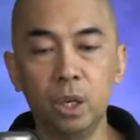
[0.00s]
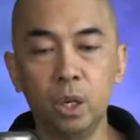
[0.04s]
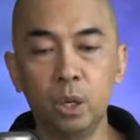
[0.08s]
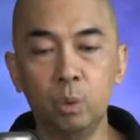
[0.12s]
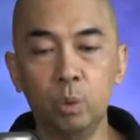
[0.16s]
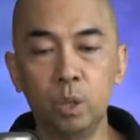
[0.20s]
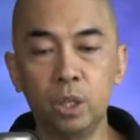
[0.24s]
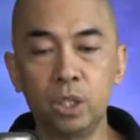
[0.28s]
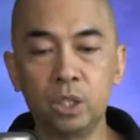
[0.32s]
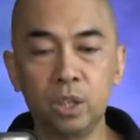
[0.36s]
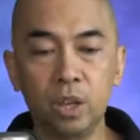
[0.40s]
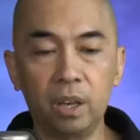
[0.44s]

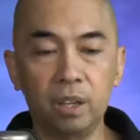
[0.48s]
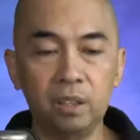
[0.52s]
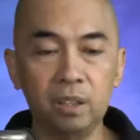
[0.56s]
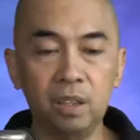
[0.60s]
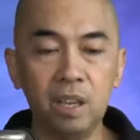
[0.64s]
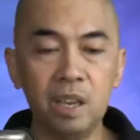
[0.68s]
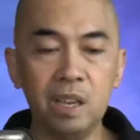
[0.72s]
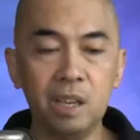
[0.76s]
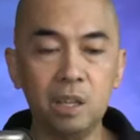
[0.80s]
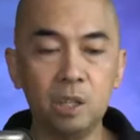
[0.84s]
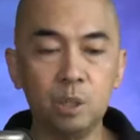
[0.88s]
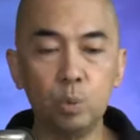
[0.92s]
which
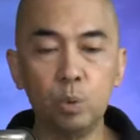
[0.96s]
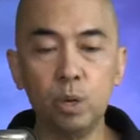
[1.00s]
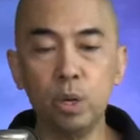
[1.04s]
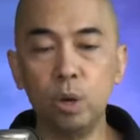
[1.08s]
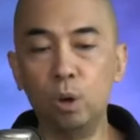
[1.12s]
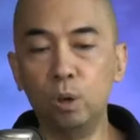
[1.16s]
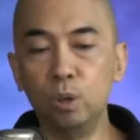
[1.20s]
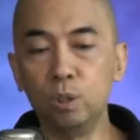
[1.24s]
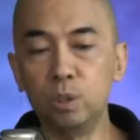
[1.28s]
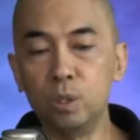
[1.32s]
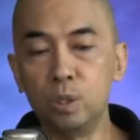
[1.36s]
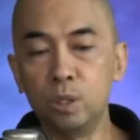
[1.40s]
things we
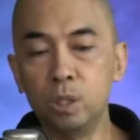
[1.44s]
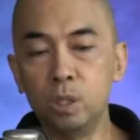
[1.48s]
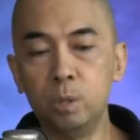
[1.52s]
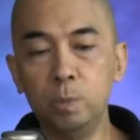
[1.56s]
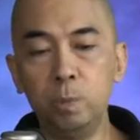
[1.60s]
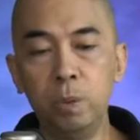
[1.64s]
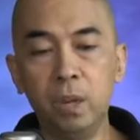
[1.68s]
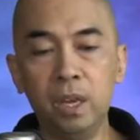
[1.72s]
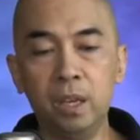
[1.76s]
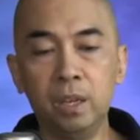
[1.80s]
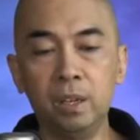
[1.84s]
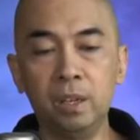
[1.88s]
also
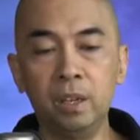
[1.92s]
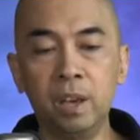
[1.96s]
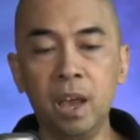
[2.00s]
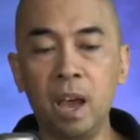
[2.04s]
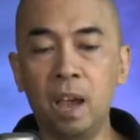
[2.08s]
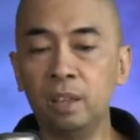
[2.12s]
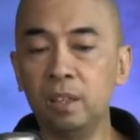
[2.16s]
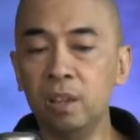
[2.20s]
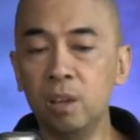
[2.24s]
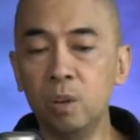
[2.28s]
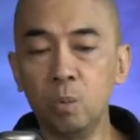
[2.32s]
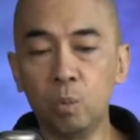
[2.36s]
speak,
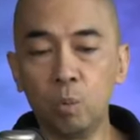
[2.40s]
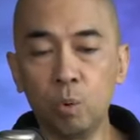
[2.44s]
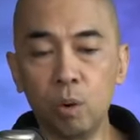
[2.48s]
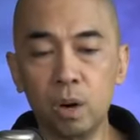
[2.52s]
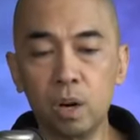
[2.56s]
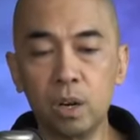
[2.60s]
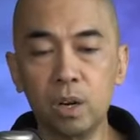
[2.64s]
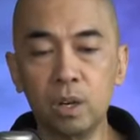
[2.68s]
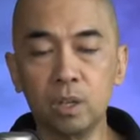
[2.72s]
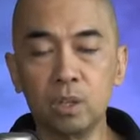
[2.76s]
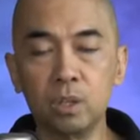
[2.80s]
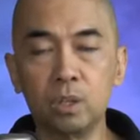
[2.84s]
not in
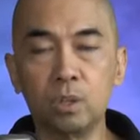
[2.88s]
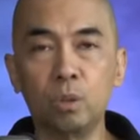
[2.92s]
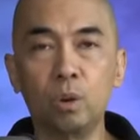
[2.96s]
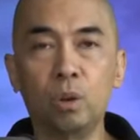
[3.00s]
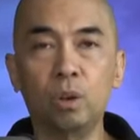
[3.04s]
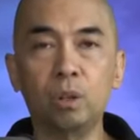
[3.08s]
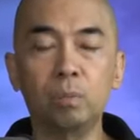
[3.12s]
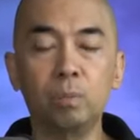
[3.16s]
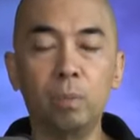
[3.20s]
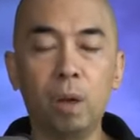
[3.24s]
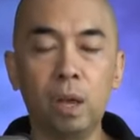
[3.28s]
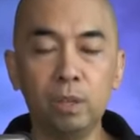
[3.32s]
words
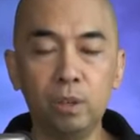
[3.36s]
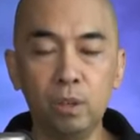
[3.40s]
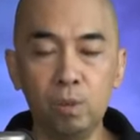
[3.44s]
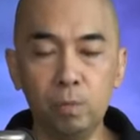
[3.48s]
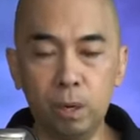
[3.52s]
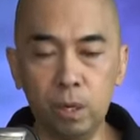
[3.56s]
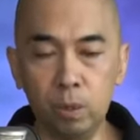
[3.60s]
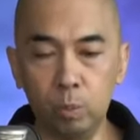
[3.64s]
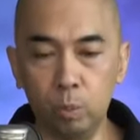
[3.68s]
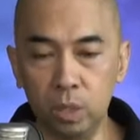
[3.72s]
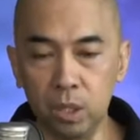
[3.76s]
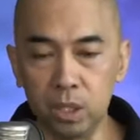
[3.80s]
taught by
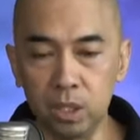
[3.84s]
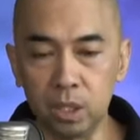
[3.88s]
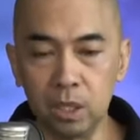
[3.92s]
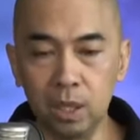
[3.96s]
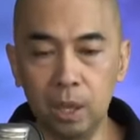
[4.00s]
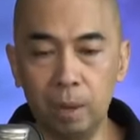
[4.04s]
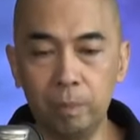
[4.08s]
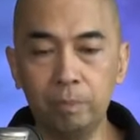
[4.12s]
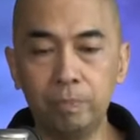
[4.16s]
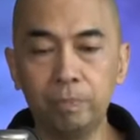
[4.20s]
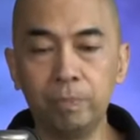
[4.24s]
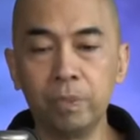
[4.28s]
human
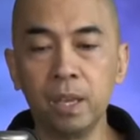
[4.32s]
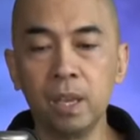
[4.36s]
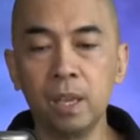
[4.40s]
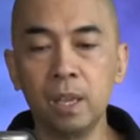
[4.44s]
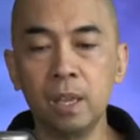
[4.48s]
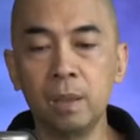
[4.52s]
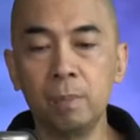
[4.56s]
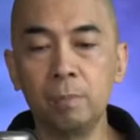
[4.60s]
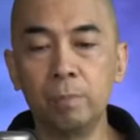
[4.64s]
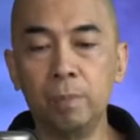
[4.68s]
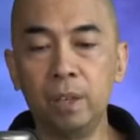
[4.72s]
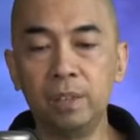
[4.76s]
wisdom,
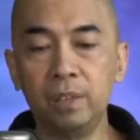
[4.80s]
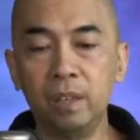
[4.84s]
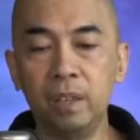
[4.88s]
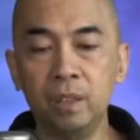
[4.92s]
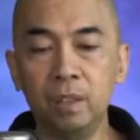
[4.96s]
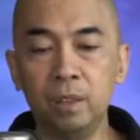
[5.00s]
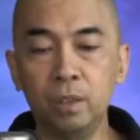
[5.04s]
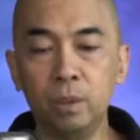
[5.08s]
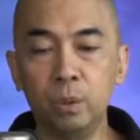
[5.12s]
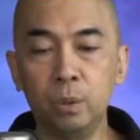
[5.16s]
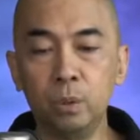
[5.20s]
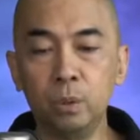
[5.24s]
but
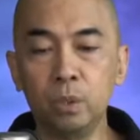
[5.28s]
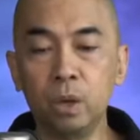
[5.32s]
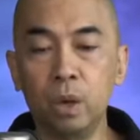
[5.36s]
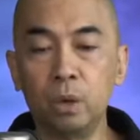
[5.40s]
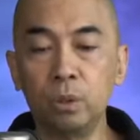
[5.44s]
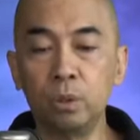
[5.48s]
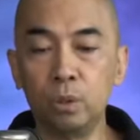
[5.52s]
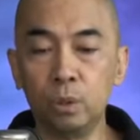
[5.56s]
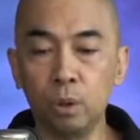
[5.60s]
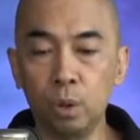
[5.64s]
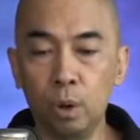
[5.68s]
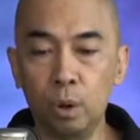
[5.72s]
in those
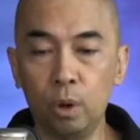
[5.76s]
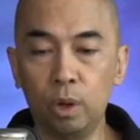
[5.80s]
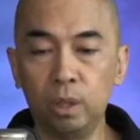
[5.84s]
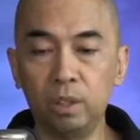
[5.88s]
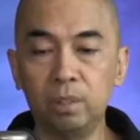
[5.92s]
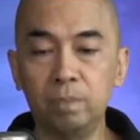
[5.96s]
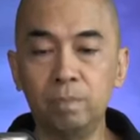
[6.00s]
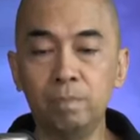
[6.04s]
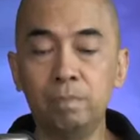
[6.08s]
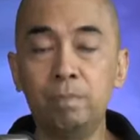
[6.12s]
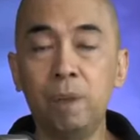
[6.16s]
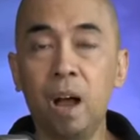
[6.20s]

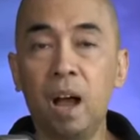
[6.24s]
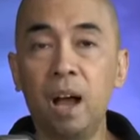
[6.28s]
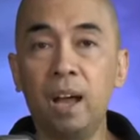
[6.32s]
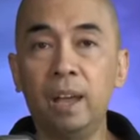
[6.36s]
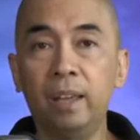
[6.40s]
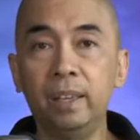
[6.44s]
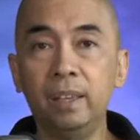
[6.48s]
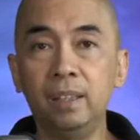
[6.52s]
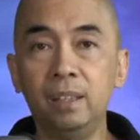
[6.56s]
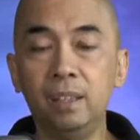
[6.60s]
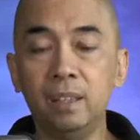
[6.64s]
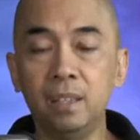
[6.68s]
taught
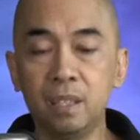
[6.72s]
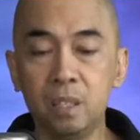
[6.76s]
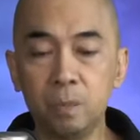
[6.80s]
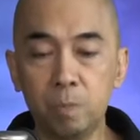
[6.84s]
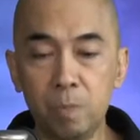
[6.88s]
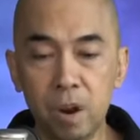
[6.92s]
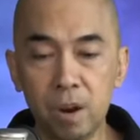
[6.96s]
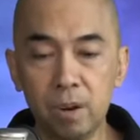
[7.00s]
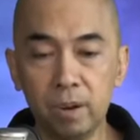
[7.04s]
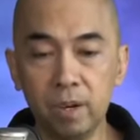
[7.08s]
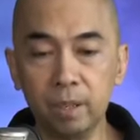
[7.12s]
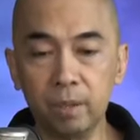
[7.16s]
by the
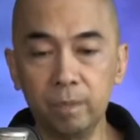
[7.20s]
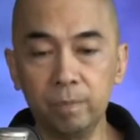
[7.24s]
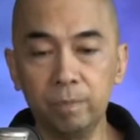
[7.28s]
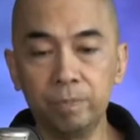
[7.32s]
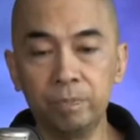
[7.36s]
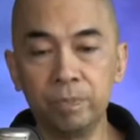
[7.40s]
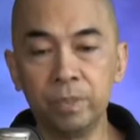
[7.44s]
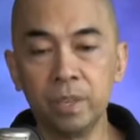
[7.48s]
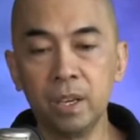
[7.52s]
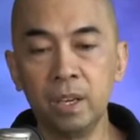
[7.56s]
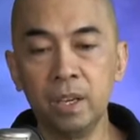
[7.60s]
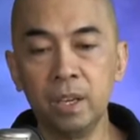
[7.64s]
Spirit,
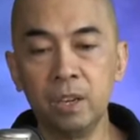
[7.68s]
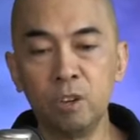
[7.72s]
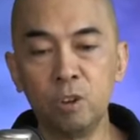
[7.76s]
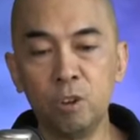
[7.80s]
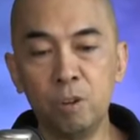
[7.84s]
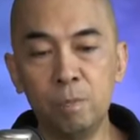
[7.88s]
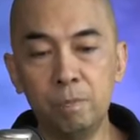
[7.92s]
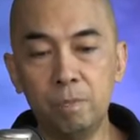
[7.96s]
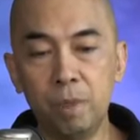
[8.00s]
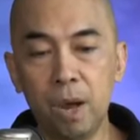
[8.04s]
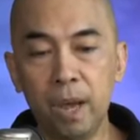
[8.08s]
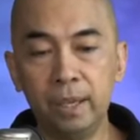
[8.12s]

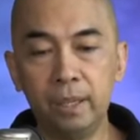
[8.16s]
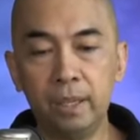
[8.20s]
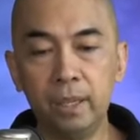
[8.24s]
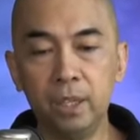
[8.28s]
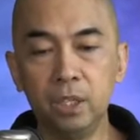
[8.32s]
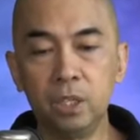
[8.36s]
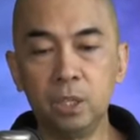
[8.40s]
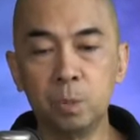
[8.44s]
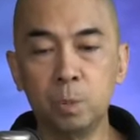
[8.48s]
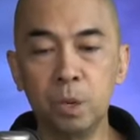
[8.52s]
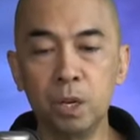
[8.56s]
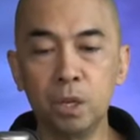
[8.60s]

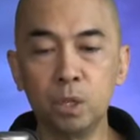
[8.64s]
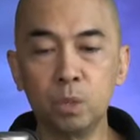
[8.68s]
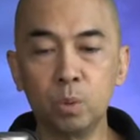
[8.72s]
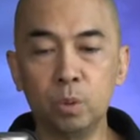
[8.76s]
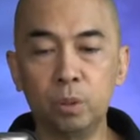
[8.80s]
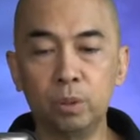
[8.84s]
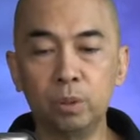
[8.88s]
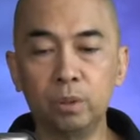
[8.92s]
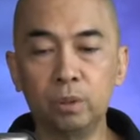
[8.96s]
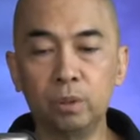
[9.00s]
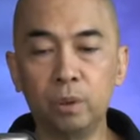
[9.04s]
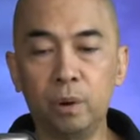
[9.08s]
combining
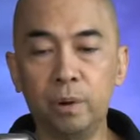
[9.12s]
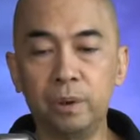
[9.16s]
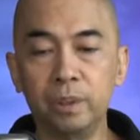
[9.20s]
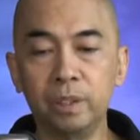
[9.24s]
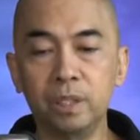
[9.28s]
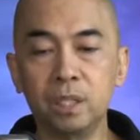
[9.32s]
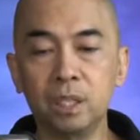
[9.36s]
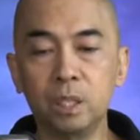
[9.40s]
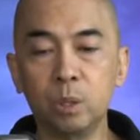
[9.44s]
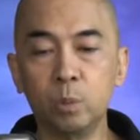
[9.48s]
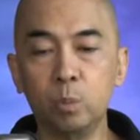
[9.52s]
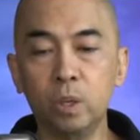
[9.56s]
spiritual
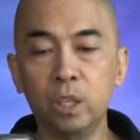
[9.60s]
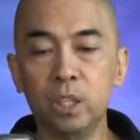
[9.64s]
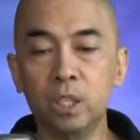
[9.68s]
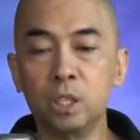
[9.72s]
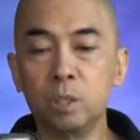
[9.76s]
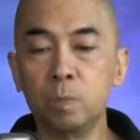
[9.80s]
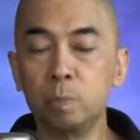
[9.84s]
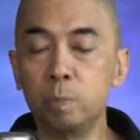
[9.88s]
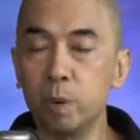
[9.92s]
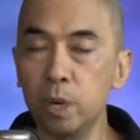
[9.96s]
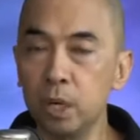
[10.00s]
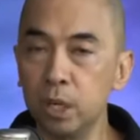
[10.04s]
thoughts with
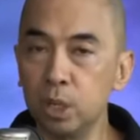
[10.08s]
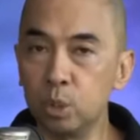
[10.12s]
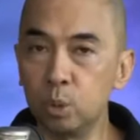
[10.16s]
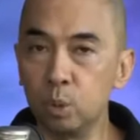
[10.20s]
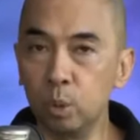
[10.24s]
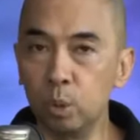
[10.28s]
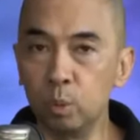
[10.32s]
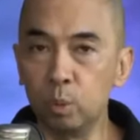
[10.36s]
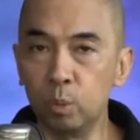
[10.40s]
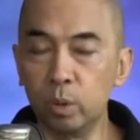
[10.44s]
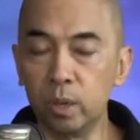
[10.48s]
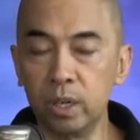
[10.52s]

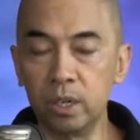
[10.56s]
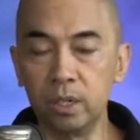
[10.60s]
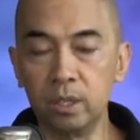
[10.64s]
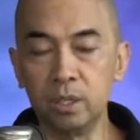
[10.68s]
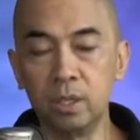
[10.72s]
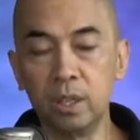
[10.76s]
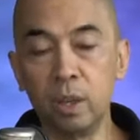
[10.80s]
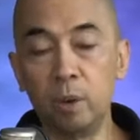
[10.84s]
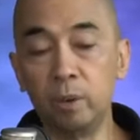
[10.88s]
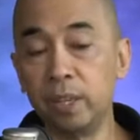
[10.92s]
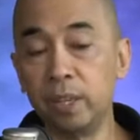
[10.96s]
spiritual words." Now